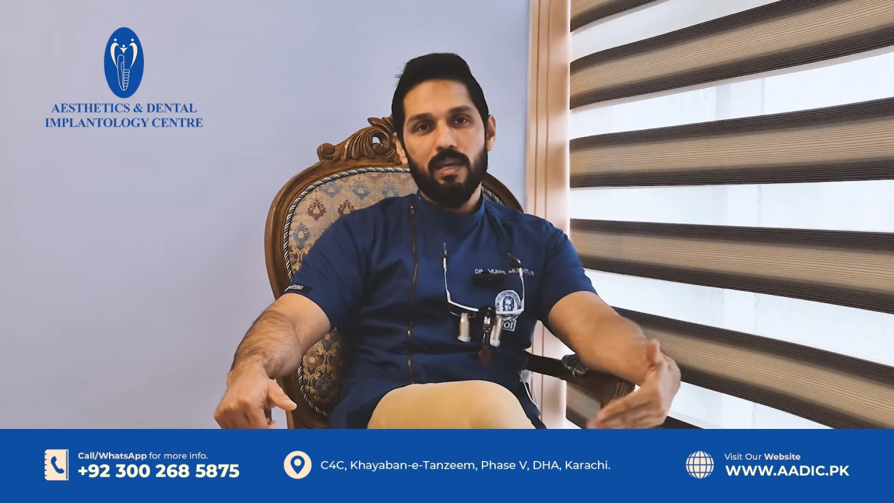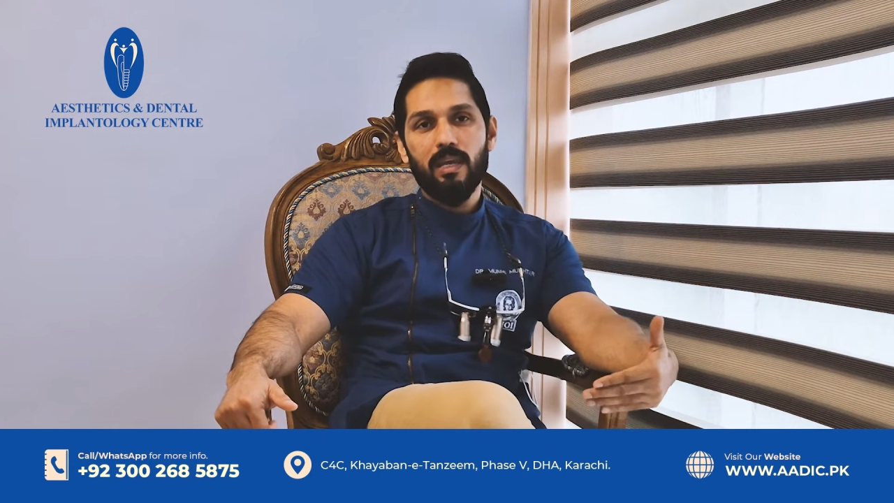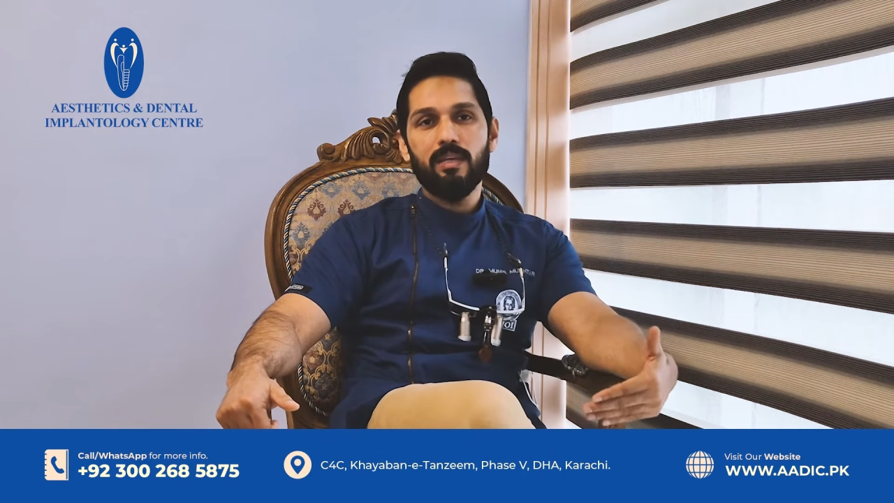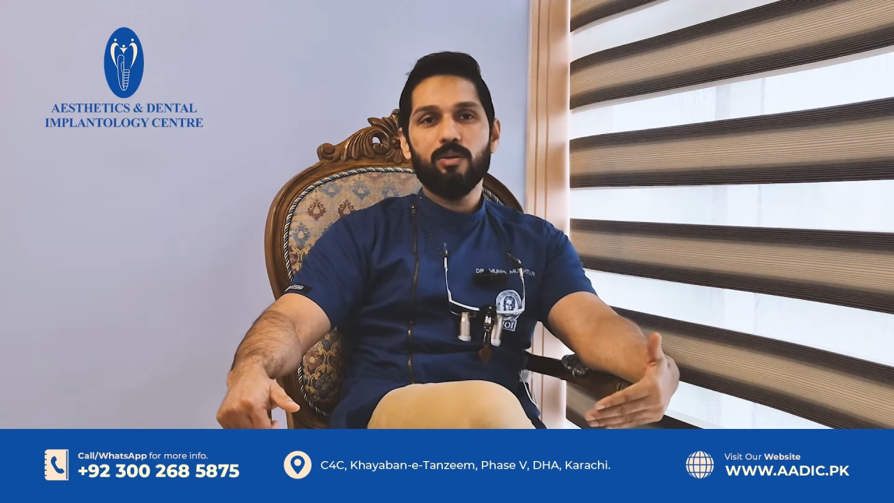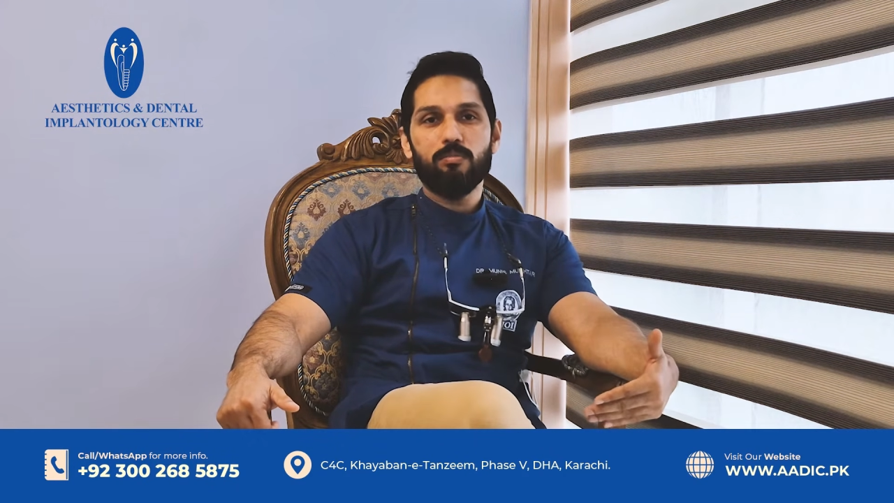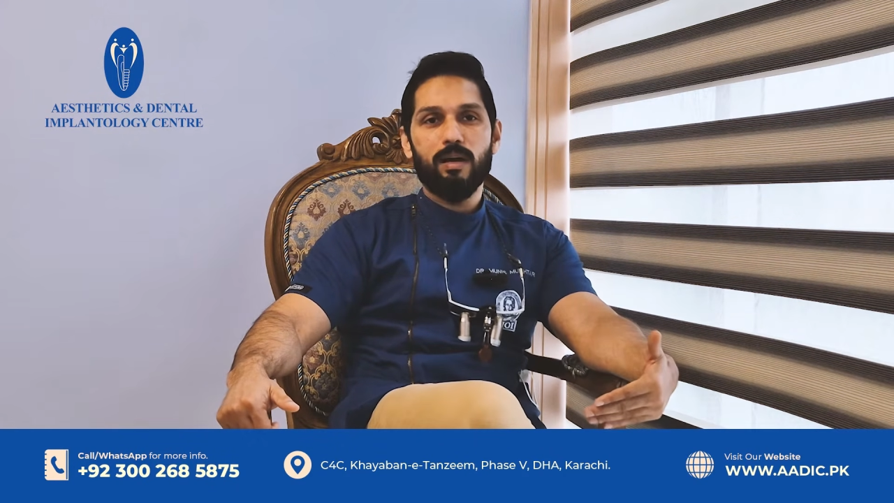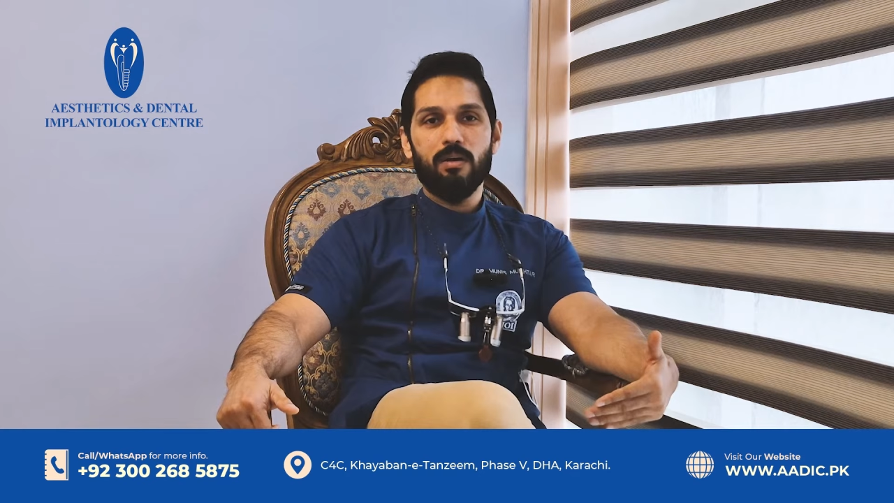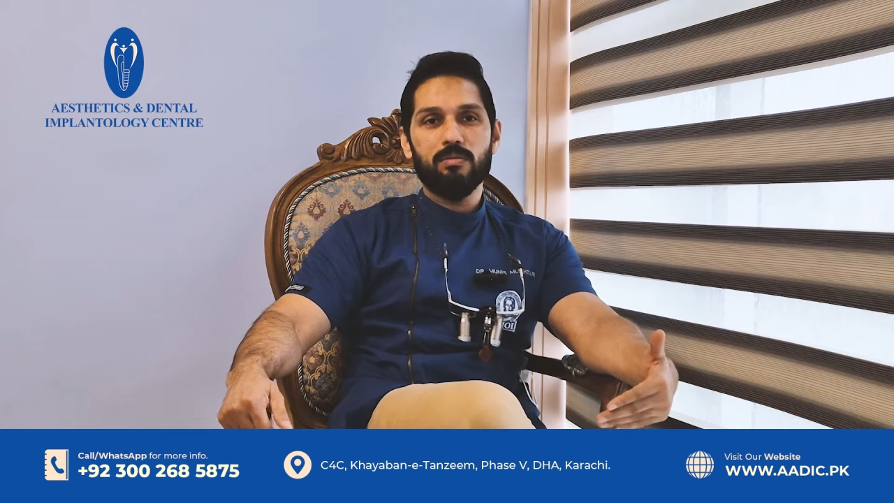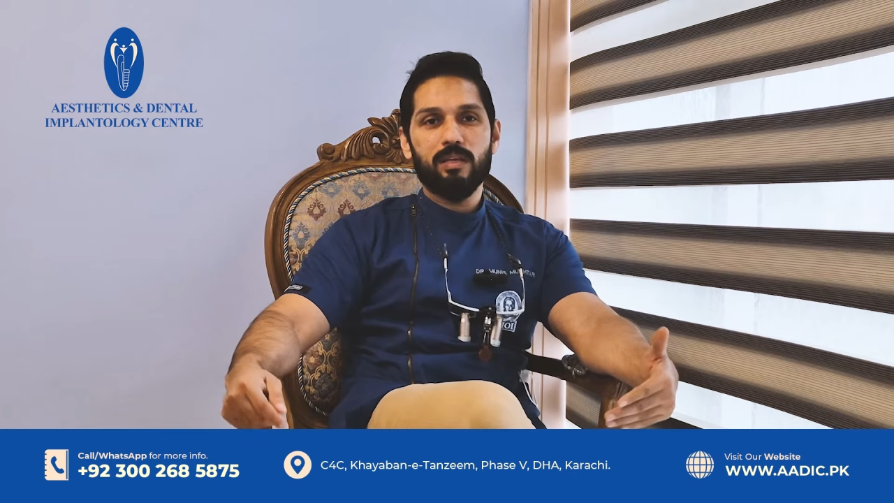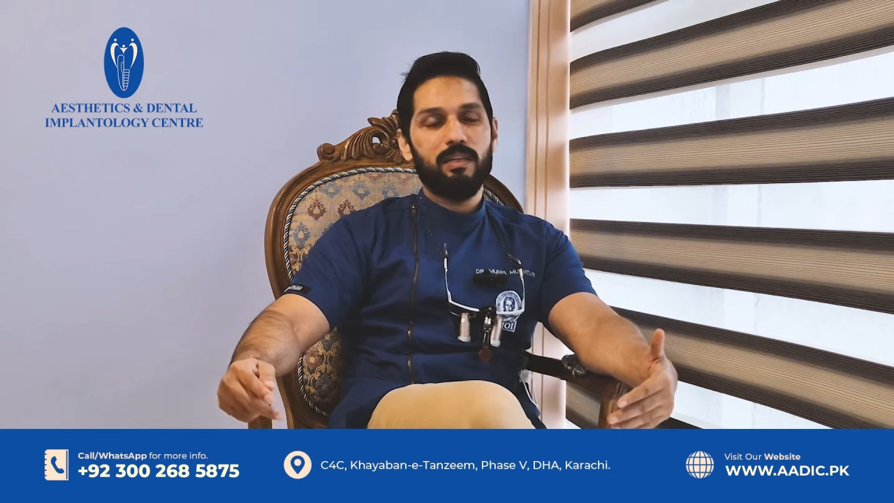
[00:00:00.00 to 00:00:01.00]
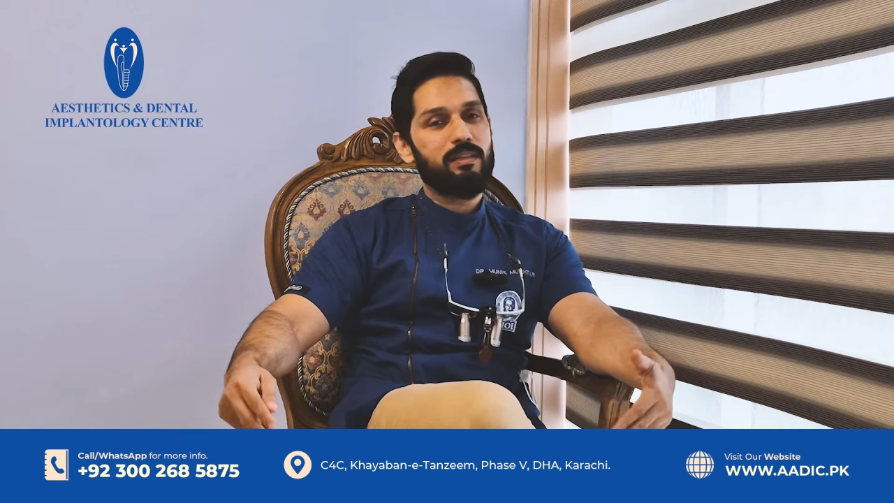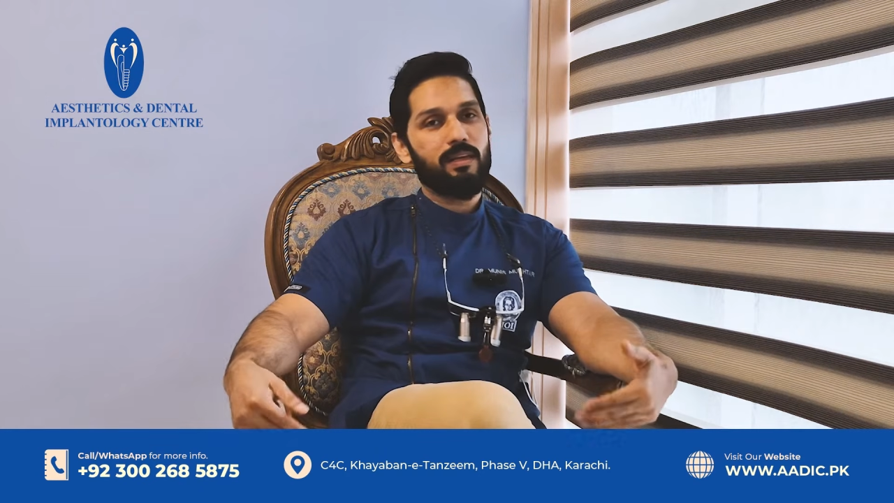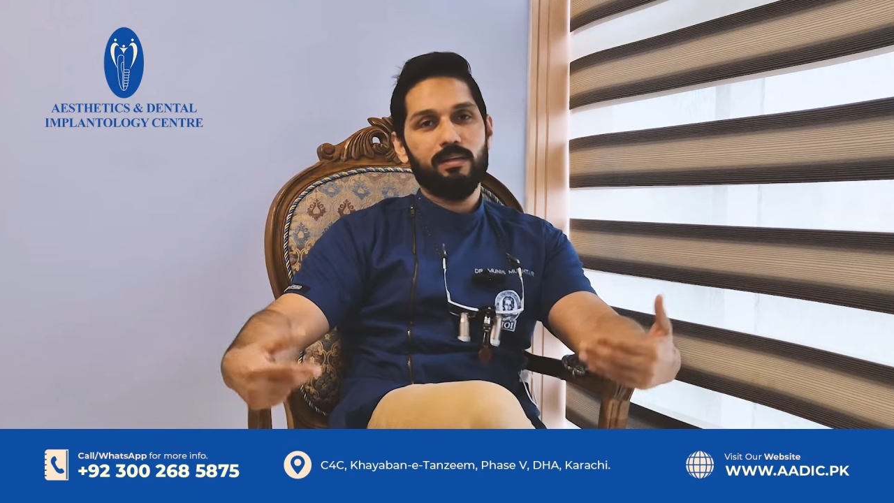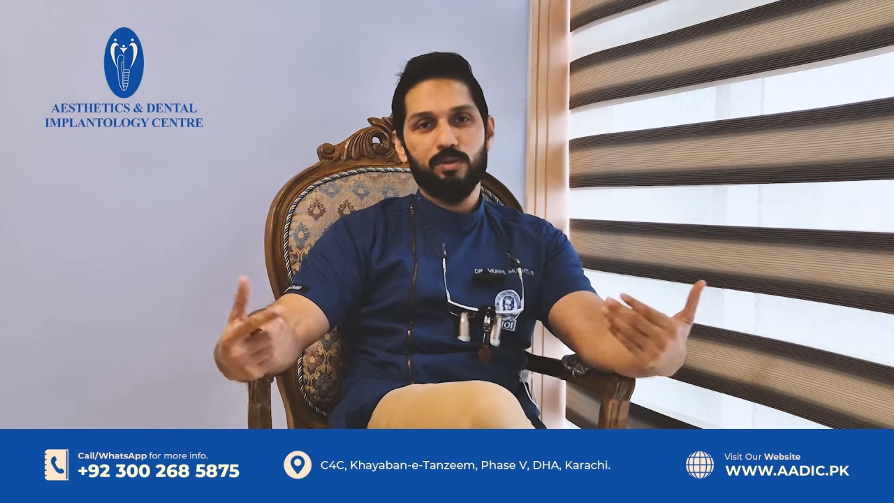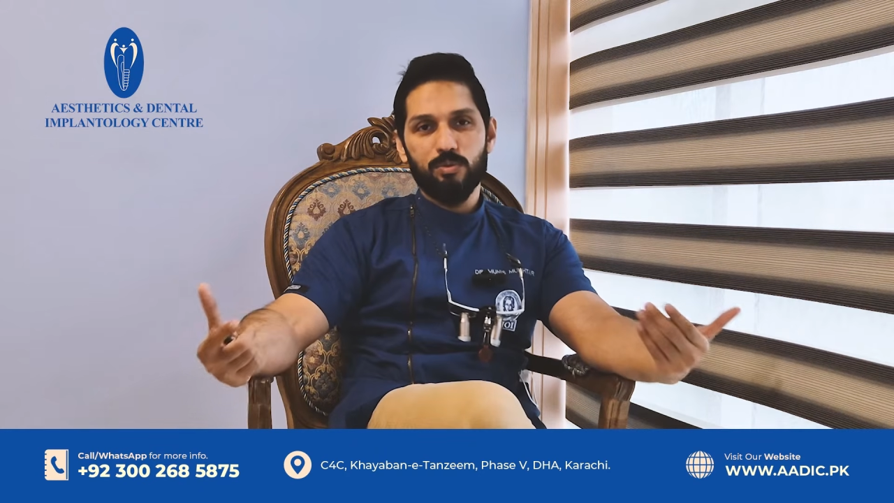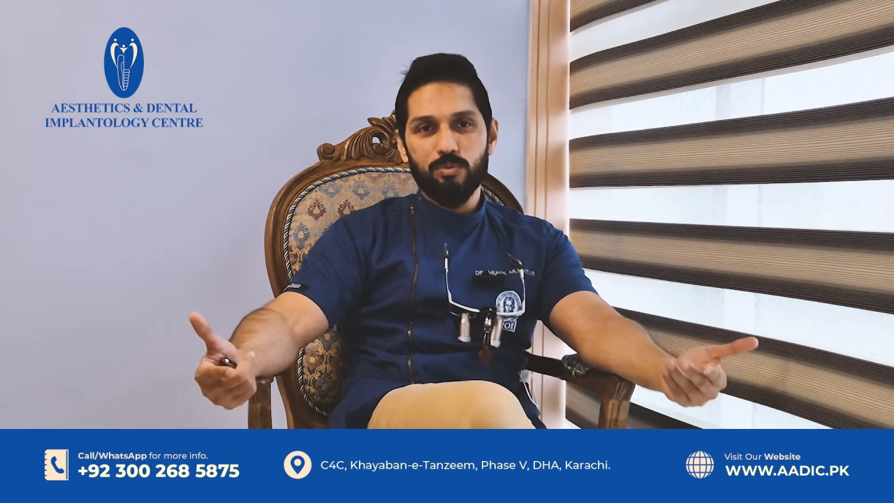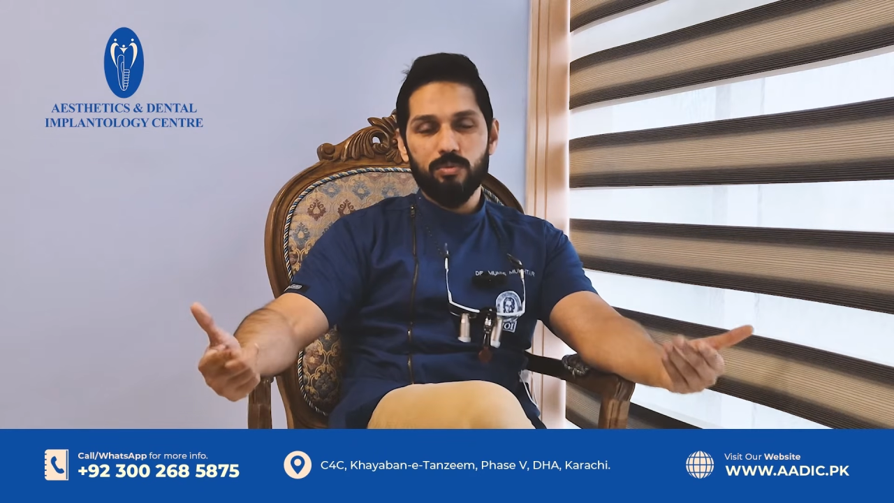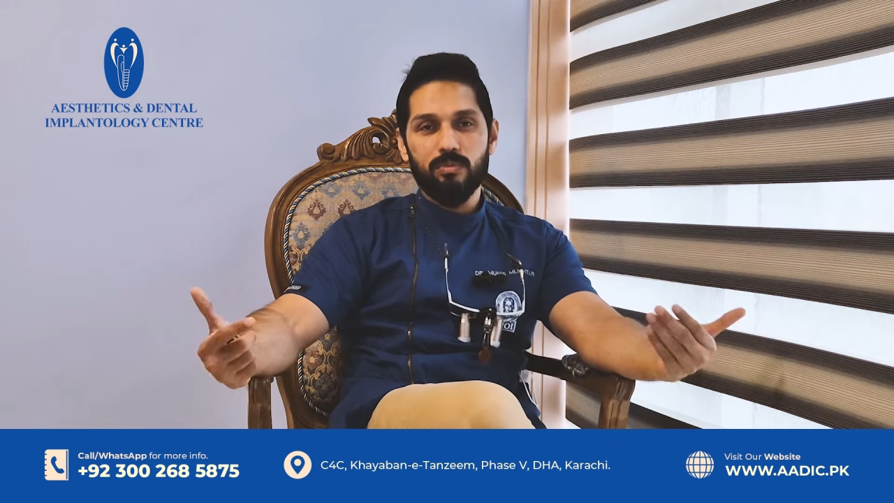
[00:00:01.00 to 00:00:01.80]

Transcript: in your mouth, and then you